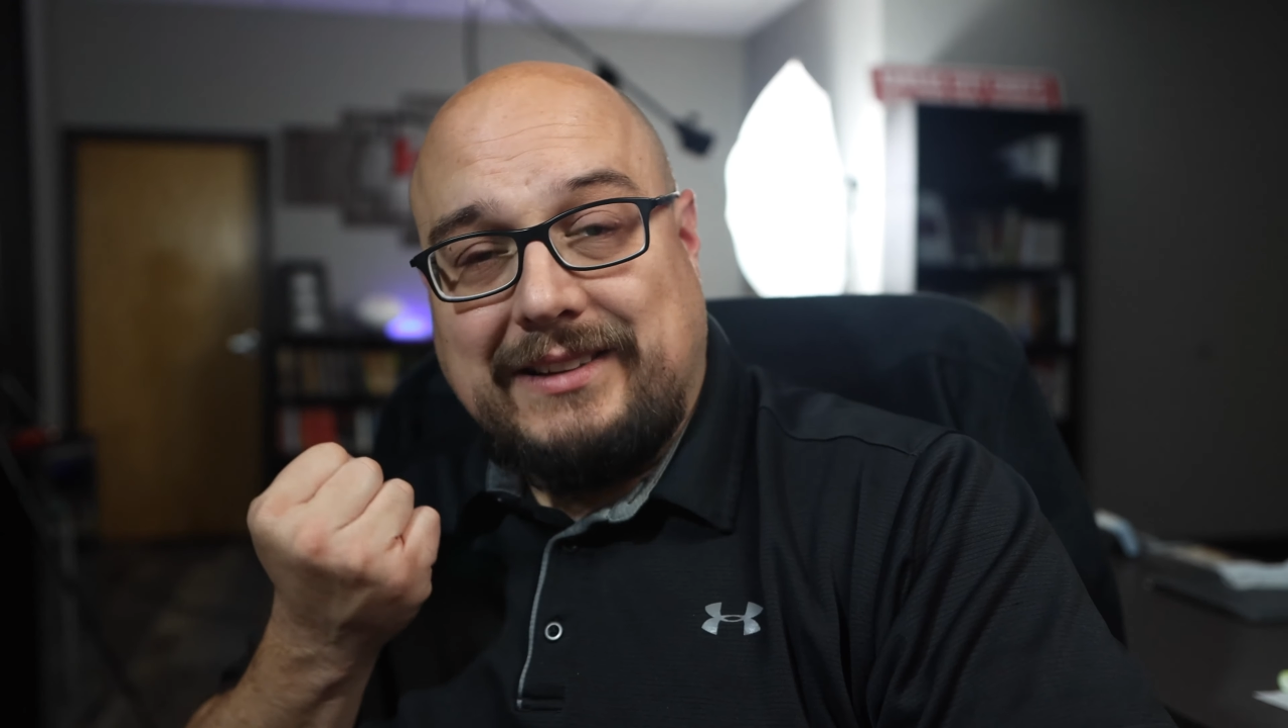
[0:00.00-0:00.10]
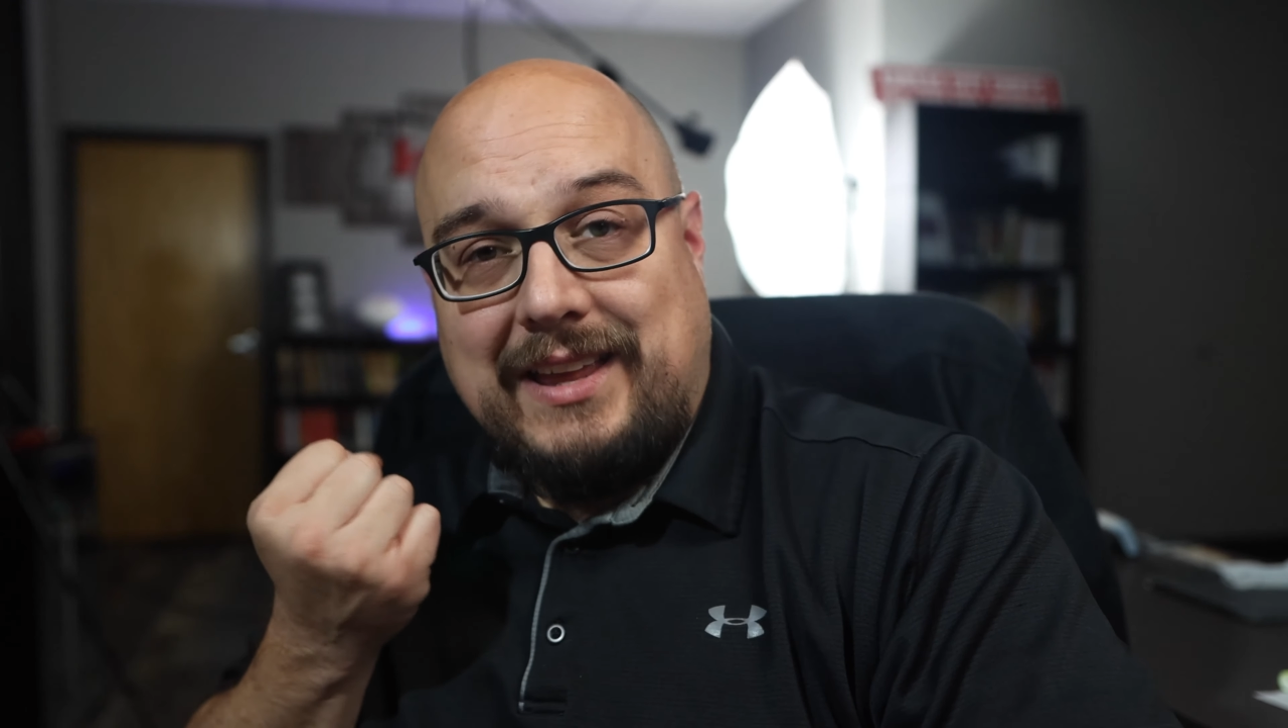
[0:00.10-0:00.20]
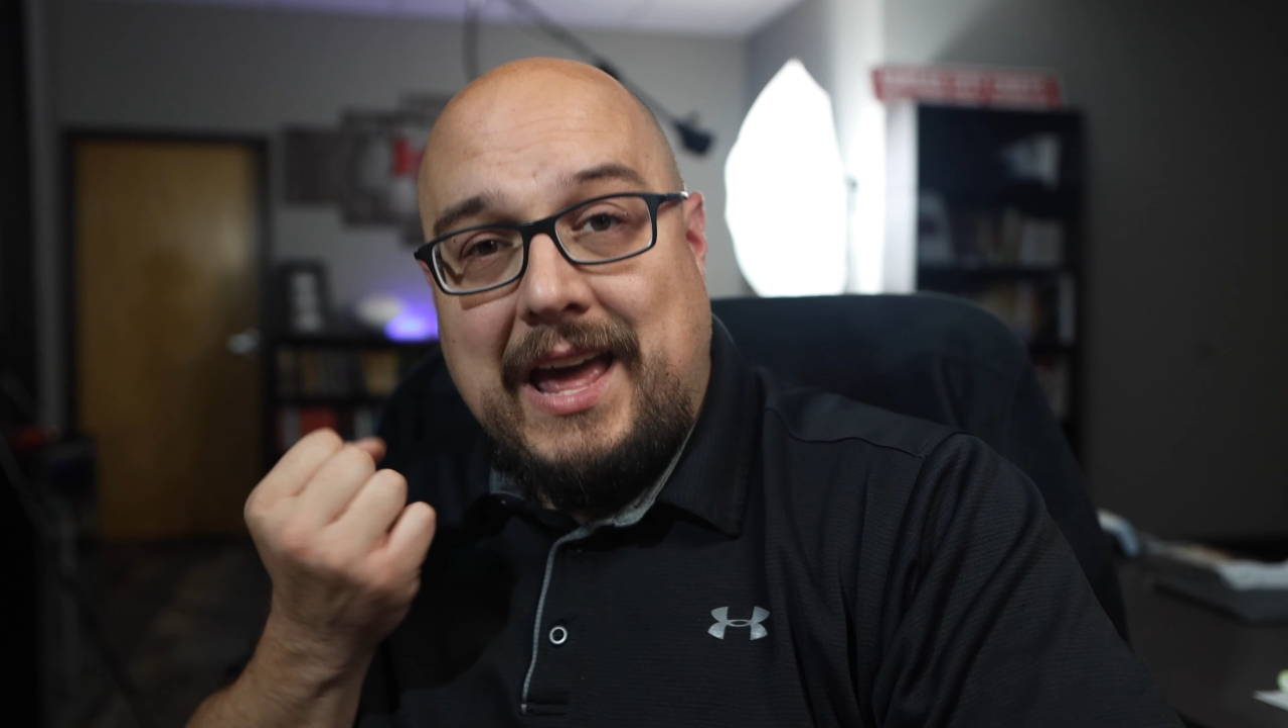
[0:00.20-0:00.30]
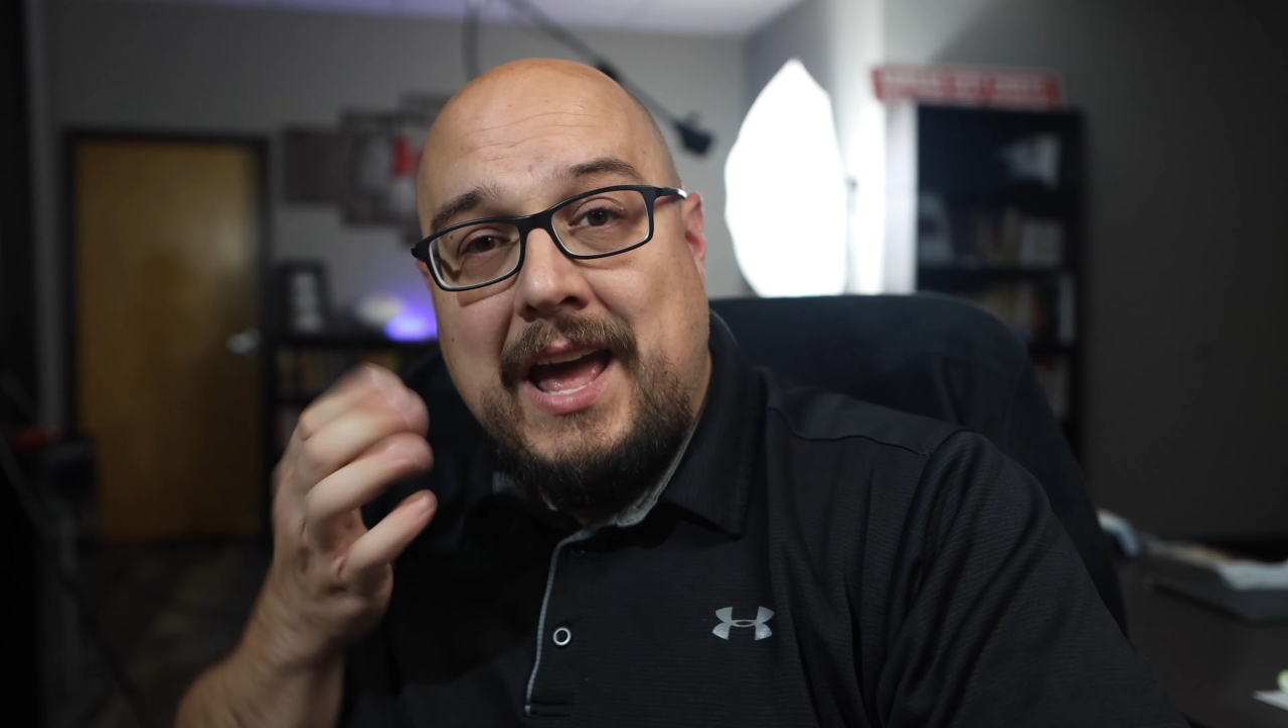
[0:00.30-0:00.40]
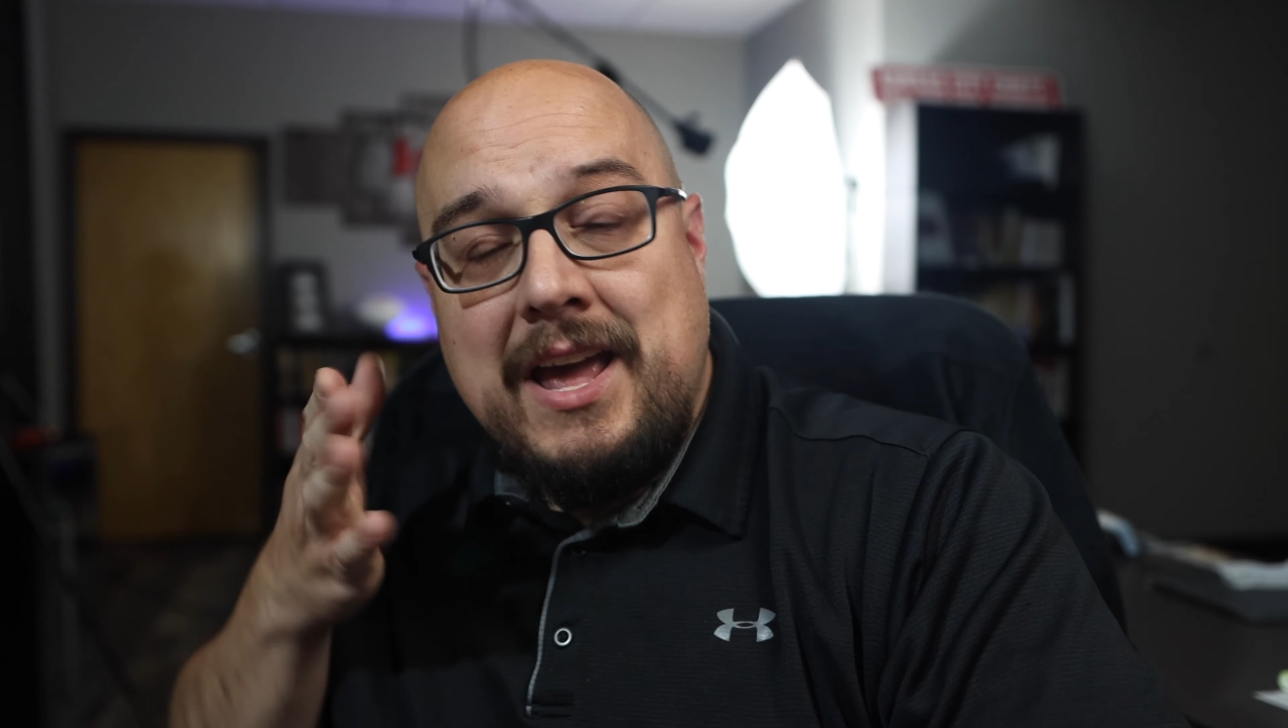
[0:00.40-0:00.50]

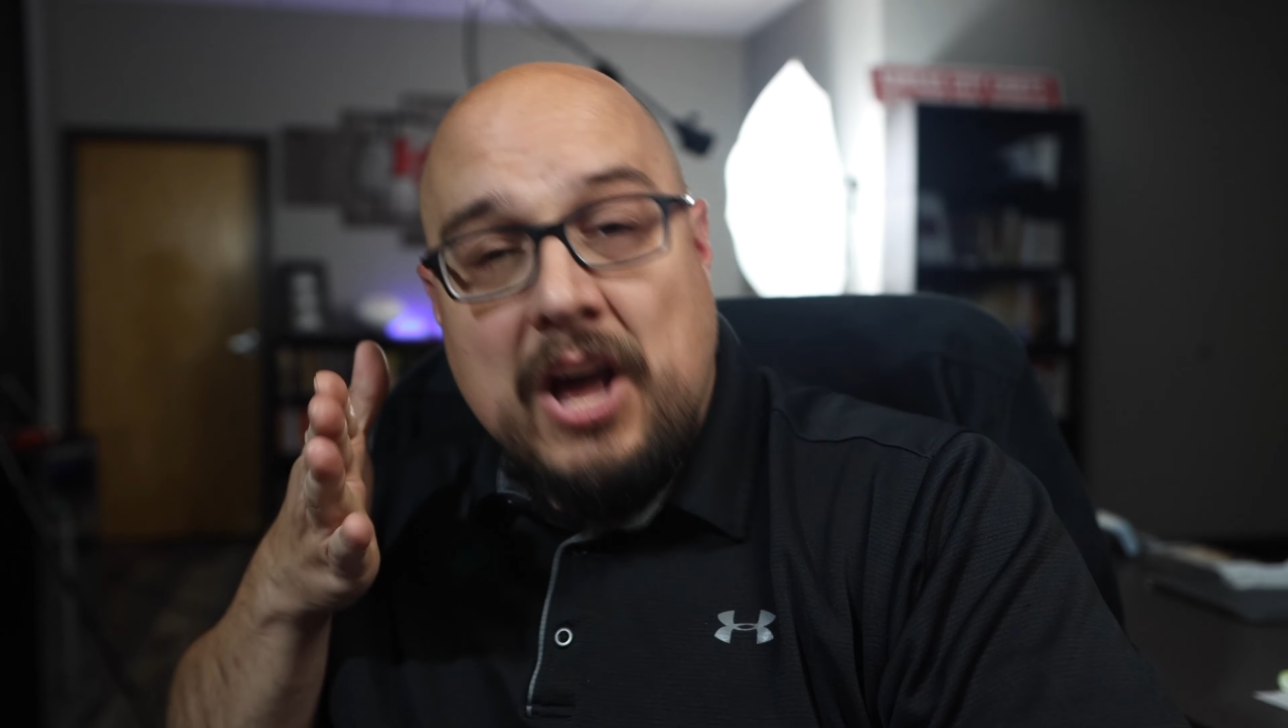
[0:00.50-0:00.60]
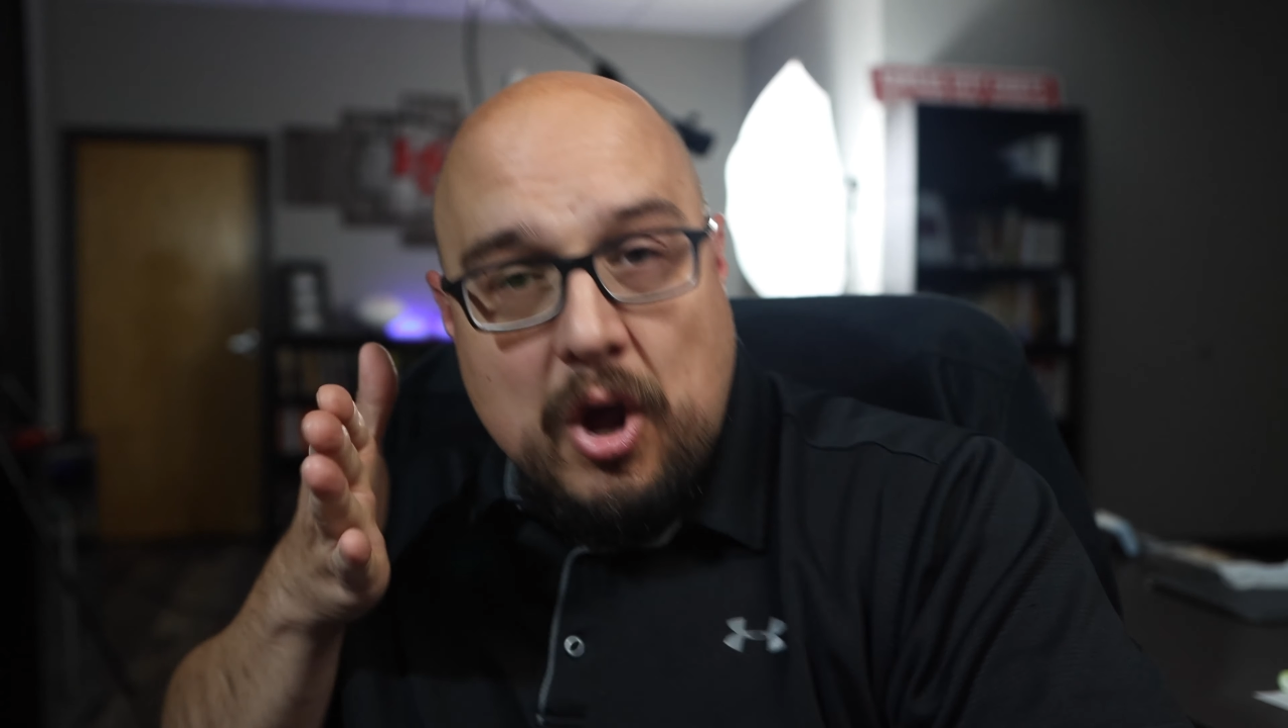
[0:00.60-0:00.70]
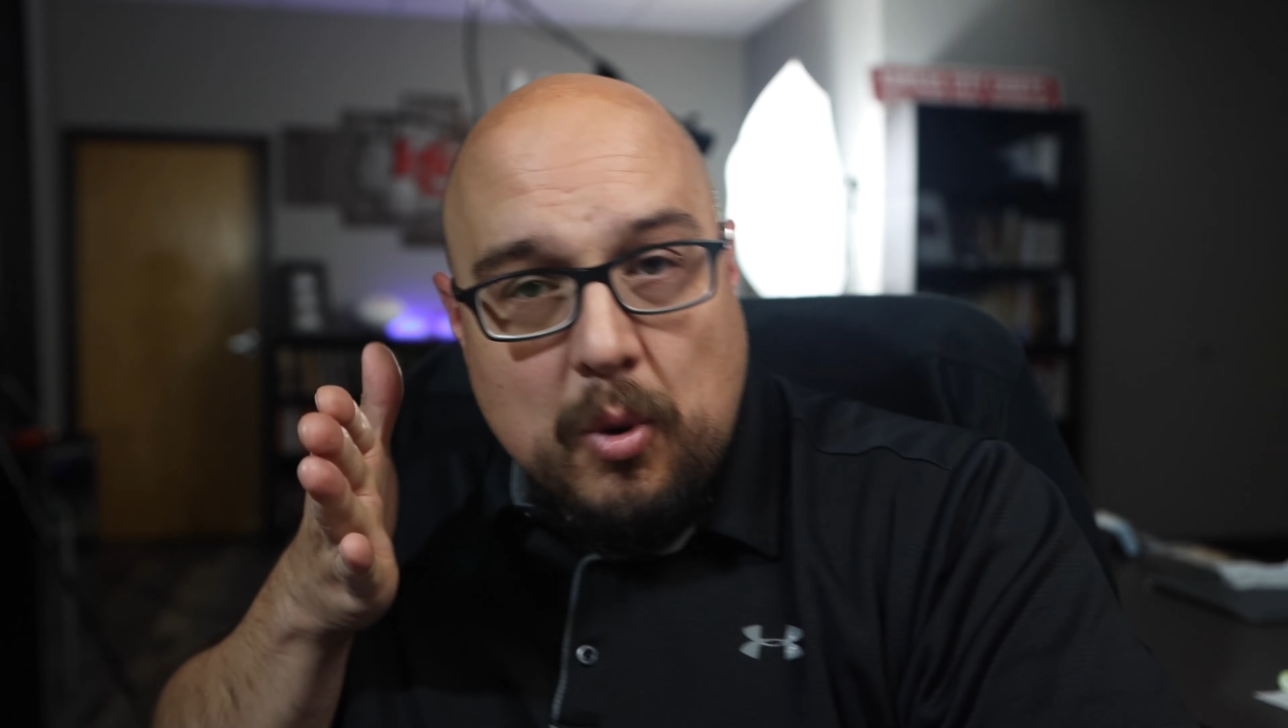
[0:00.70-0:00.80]
decay.